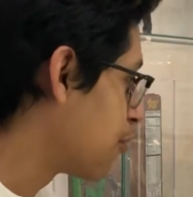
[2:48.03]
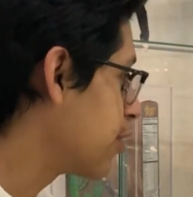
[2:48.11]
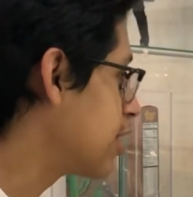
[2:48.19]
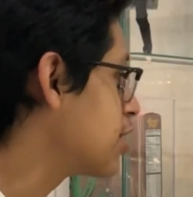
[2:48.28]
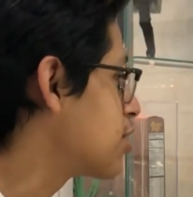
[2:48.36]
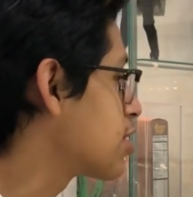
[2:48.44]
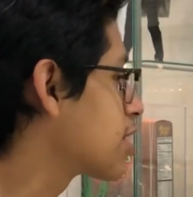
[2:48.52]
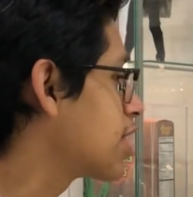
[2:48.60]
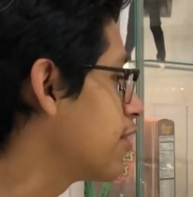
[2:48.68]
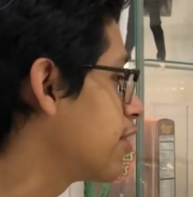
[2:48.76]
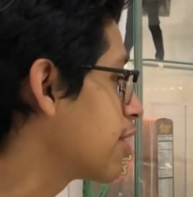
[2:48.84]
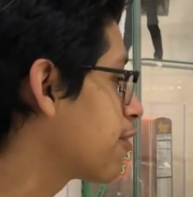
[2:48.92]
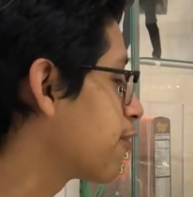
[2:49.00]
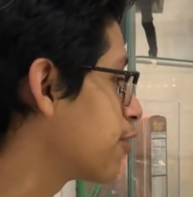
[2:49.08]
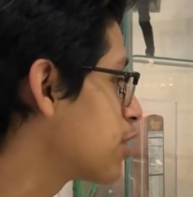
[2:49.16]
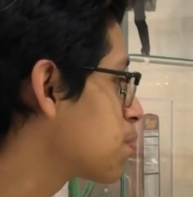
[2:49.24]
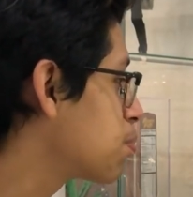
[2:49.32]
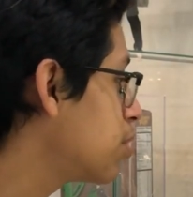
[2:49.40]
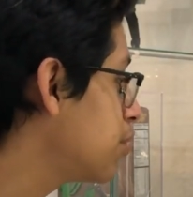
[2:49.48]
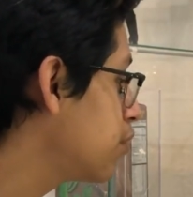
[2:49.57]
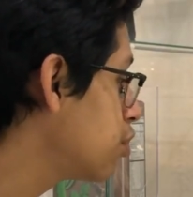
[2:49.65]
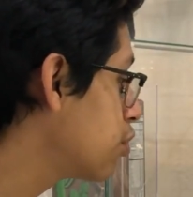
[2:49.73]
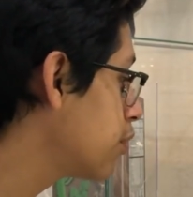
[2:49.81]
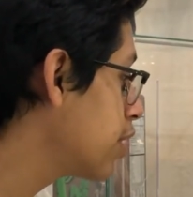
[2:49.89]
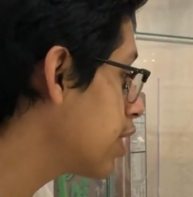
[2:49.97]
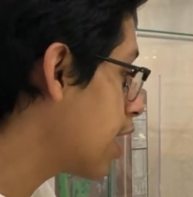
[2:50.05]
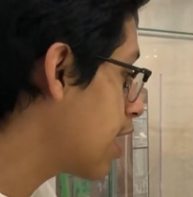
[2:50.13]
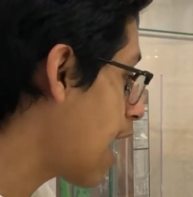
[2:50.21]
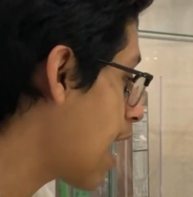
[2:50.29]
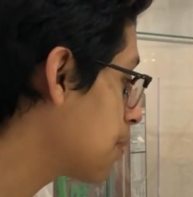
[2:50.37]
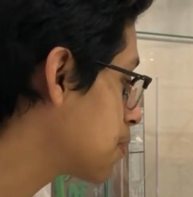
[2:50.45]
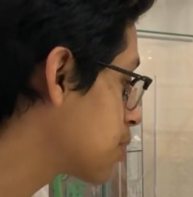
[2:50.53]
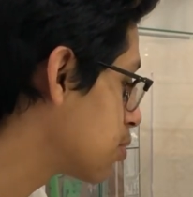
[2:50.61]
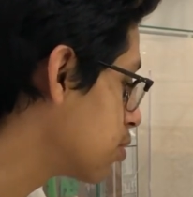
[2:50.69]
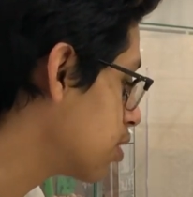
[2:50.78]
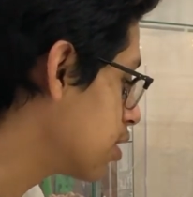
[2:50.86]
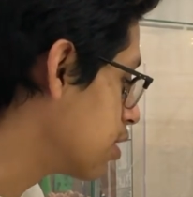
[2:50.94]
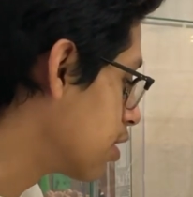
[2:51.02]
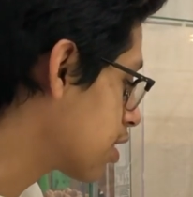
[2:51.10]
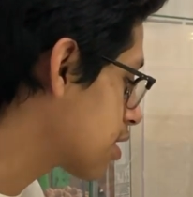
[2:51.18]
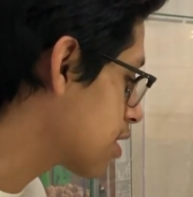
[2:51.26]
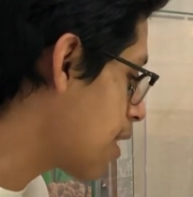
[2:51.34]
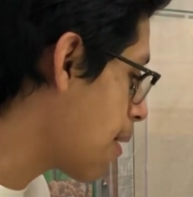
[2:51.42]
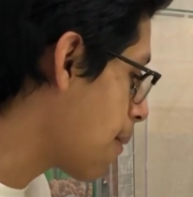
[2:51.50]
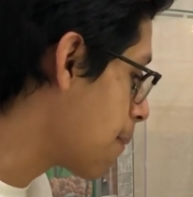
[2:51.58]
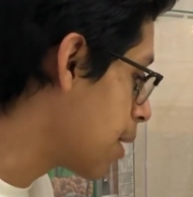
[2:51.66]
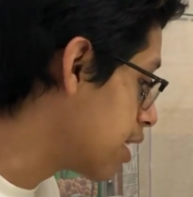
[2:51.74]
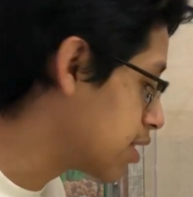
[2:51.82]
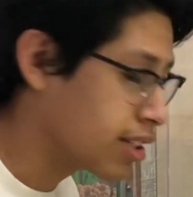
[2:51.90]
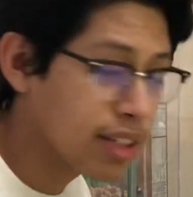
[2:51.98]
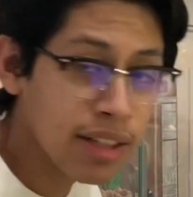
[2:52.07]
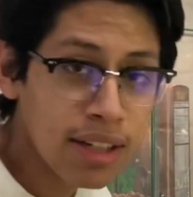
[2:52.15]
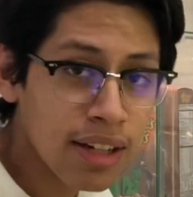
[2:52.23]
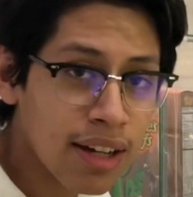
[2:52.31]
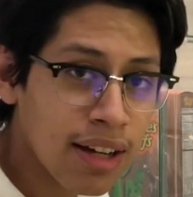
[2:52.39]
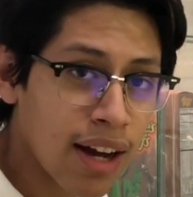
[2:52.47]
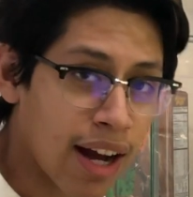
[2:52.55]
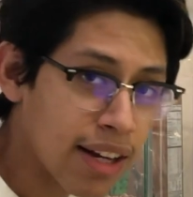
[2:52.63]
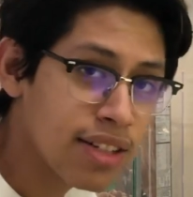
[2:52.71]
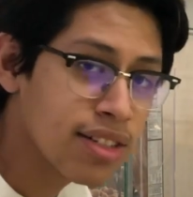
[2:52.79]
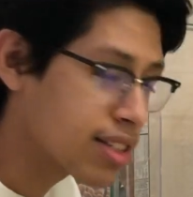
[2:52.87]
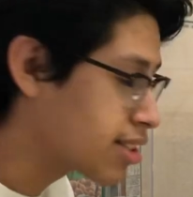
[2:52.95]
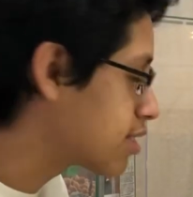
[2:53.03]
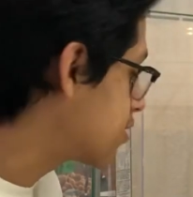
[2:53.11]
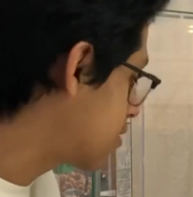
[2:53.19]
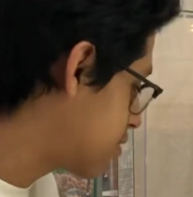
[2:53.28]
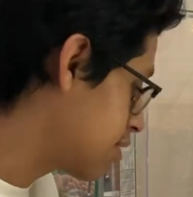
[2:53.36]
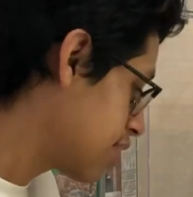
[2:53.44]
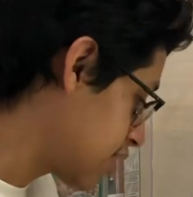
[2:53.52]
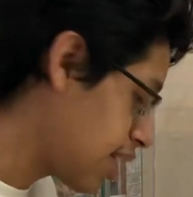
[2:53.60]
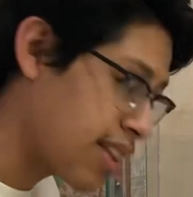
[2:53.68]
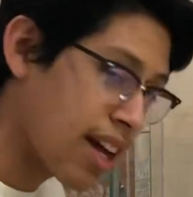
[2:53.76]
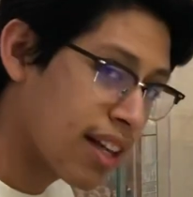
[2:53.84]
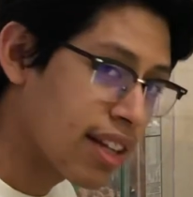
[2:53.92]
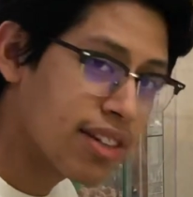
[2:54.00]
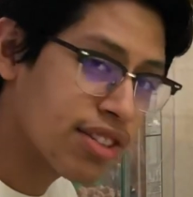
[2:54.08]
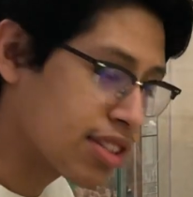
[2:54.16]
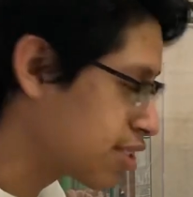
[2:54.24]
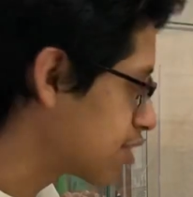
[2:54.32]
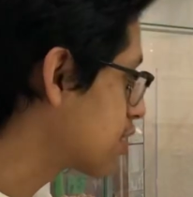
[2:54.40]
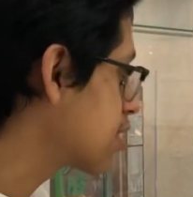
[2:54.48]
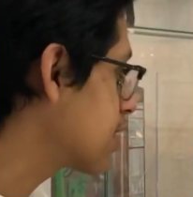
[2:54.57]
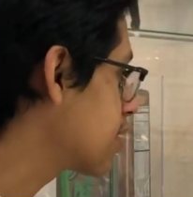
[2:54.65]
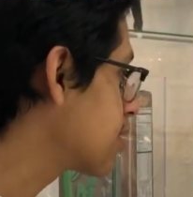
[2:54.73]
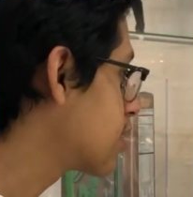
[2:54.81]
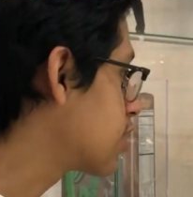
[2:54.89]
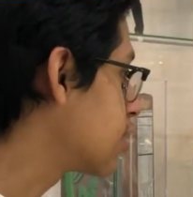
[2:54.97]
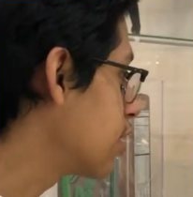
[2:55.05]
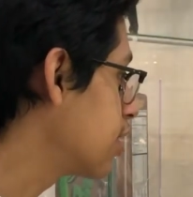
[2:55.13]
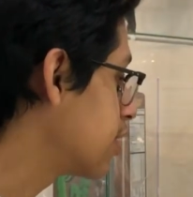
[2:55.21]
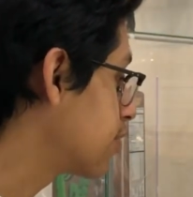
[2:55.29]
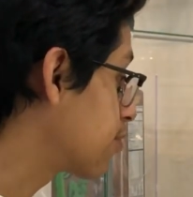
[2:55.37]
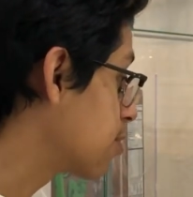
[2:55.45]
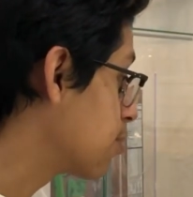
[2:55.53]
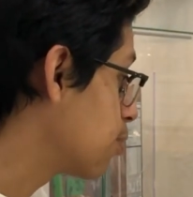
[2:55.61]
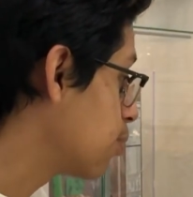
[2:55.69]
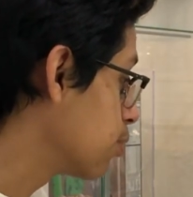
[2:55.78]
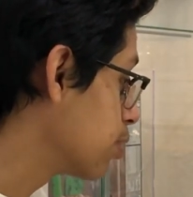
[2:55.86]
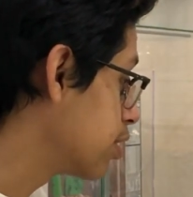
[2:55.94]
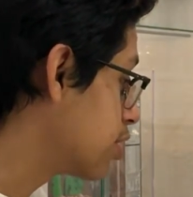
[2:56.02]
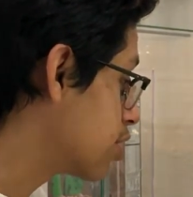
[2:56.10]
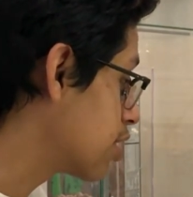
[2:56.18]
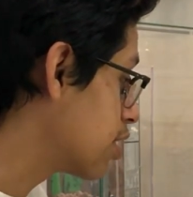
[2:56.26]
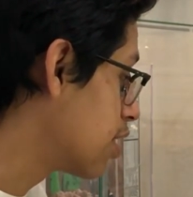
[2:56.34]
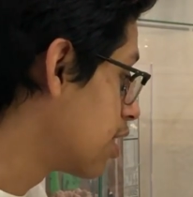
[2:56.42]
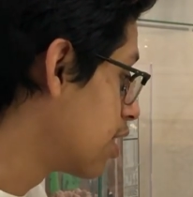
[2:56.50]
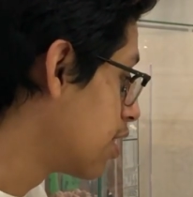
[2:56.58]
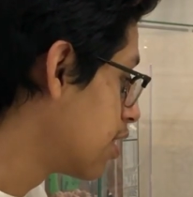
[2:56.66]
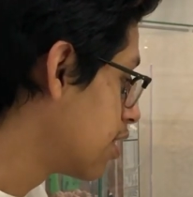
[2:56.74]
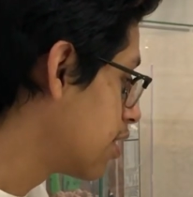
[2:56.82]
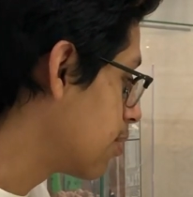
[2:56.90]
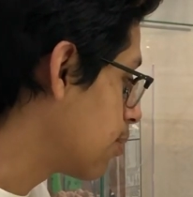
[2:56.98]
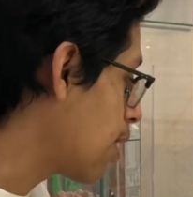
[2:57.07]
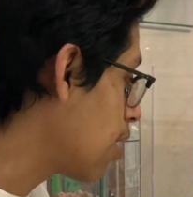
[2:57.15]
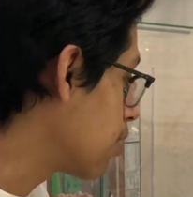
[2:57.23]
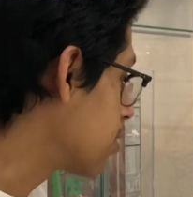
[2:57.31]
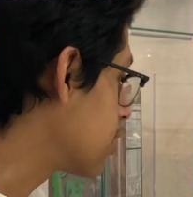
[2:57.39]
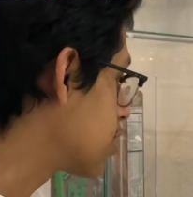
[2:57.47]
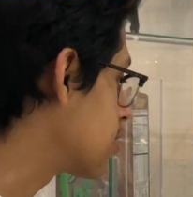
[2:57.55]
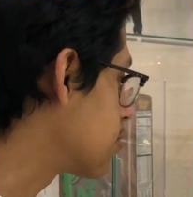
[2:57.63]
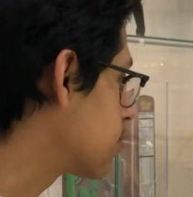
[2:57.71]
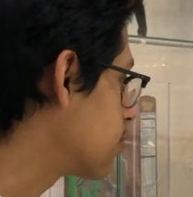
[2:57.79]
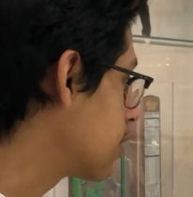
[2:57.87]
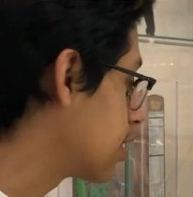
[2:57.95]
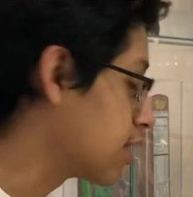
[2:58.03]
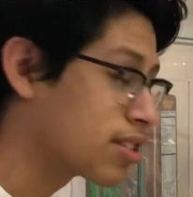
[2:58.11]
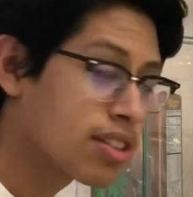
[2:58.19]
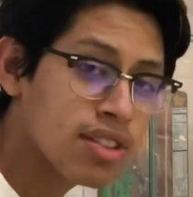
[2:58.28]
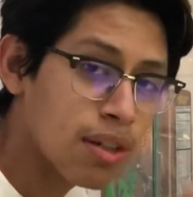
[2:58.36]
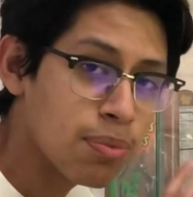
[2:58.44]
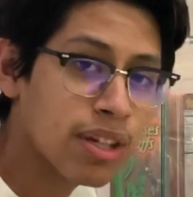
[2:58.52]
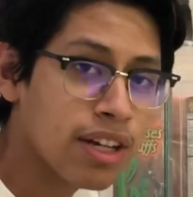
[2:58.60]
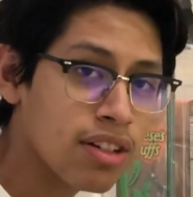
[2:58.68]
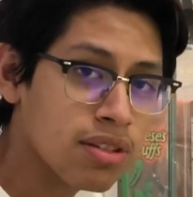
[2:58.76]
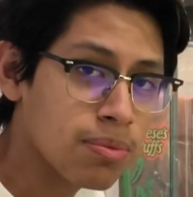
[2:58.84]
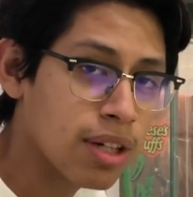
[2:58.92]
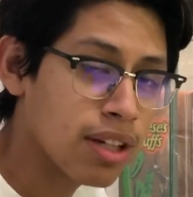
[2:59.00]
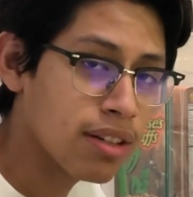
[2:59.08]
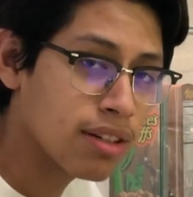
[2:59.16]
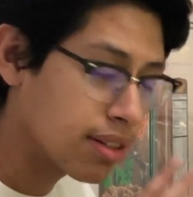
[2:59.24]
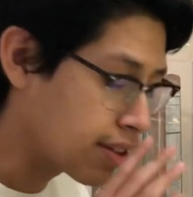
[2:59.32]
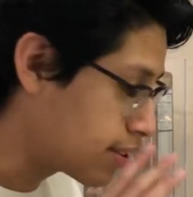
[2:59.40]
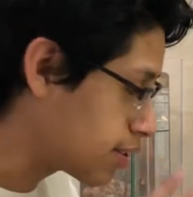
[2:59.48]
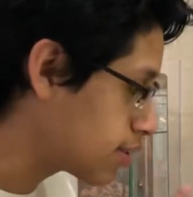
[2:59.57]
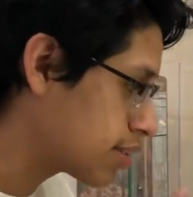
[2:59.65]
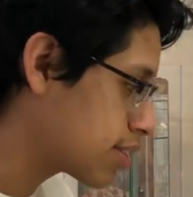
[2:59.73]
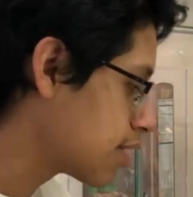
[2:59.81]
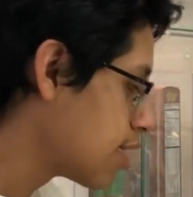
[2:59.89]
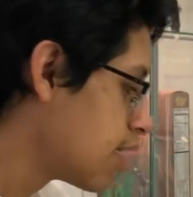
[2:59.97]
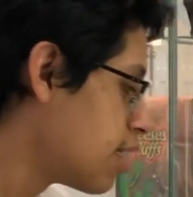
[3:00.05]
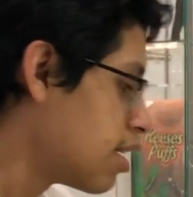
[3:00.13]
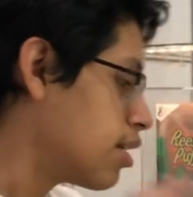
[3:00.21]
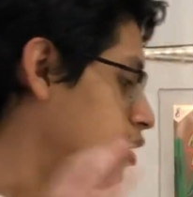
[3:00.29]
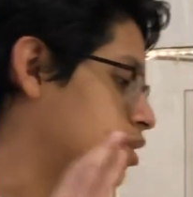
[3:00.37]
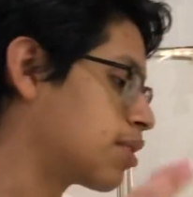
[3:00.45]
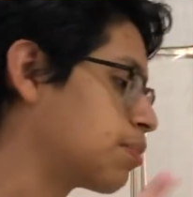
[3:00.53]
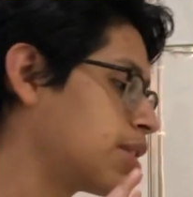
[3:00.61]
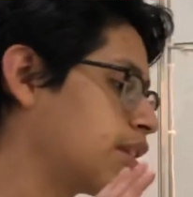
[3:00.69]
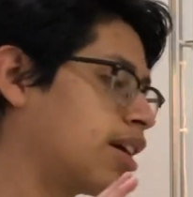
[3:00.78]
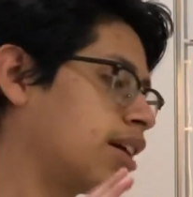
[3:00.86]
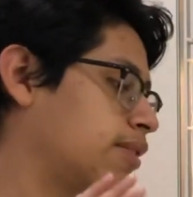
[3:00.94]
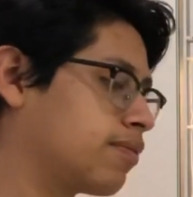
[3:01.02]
And just giving a first preview of it, it absolutely looks amazing. I can just say that it just looks stunning. From holy shit. Wow, this is something else, man. This is something that